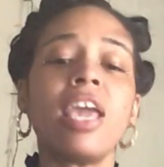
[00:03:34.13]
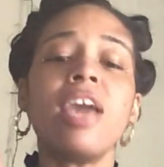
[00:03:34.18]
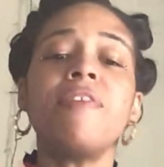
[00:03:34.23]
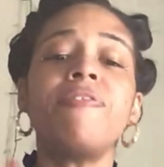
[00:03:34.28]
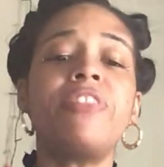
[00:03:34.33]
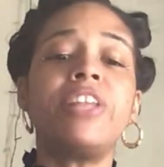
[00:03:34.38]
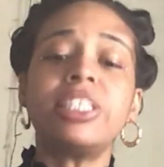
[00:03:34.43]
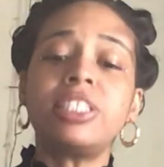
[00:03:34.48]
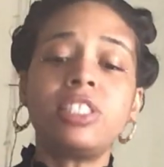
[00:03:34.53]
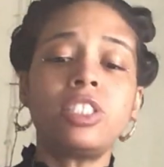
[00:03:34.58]

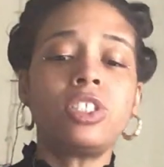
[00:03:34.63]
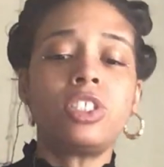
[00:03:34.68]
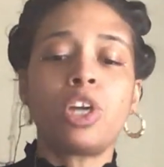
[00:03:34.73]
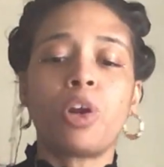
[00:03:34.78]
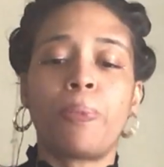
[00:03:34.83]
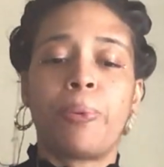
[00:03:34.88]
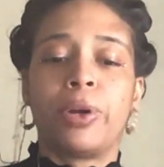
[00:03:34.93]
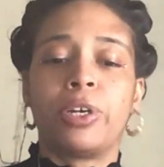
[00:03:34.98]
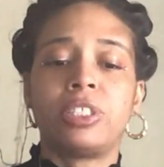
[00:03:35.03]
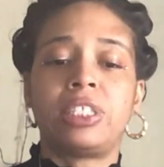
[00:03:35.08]
if this is
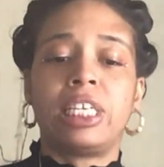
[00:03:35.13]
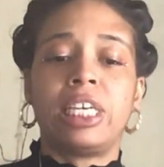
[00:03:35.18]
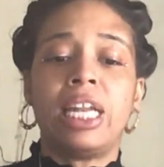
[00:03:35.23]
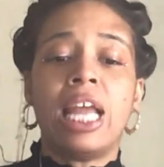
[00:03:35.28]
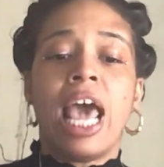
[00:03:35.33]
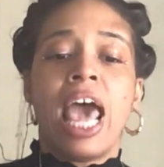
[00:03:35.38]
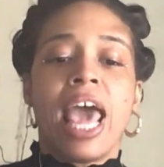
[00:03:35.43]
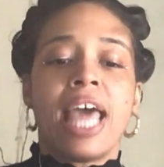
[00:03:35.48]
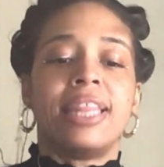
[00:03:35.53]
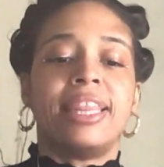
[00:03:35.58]
your
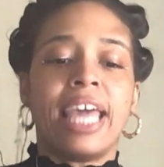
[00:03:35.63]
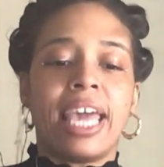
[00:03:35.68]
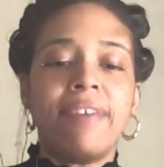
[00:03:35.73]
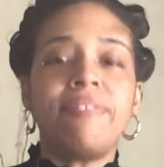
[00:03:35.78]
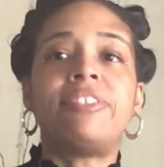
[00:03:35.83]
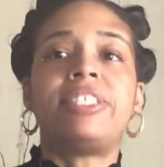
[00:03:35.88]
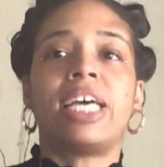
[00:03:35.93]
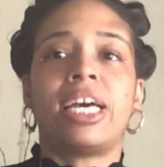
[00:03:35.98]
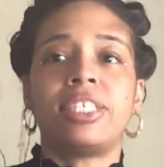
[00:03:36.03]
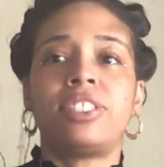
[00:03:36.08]
person,
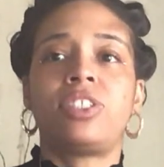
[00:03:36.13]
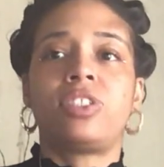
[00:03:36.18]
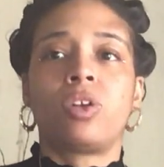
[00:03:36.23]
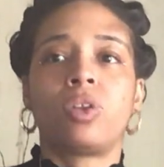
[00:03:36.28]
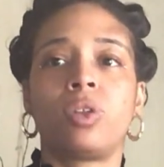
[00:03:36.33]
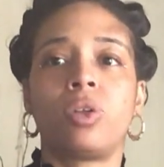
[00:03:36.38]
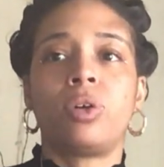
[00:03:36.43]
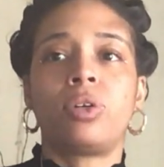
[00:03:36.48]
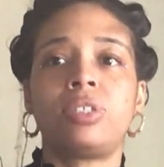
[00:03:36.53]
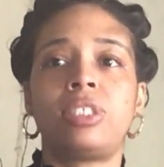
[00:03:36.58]
they've tested
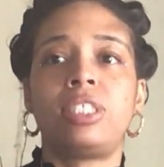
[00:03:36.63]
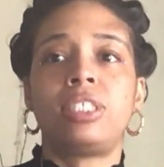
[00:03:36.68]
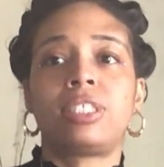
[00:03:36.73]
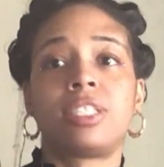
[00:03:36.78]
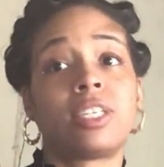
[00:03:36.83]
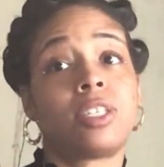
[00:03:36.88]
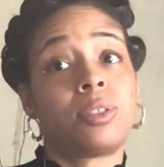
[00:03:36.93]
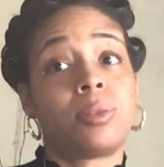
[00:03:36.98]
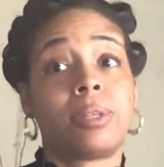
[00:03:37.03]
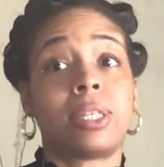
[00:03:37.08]
your loyalty
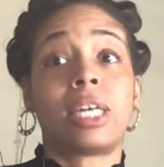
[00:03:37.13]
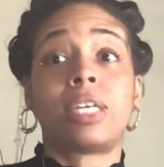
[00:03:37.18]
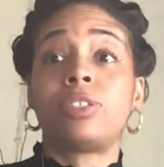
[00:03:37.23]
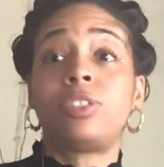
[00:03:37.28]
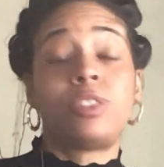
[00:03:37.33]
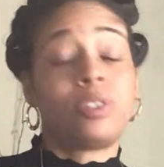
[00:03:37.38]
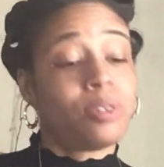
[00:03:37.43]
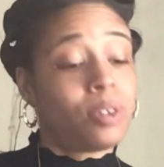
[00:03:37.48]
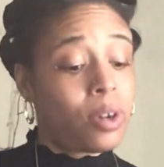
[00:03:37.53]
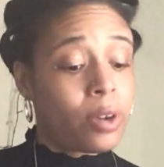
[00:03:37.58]
skills
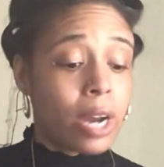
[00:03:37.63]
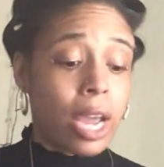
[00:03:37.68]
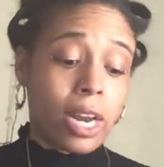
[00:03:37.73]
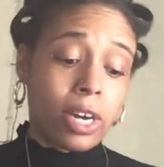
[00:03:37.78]
without you knowing.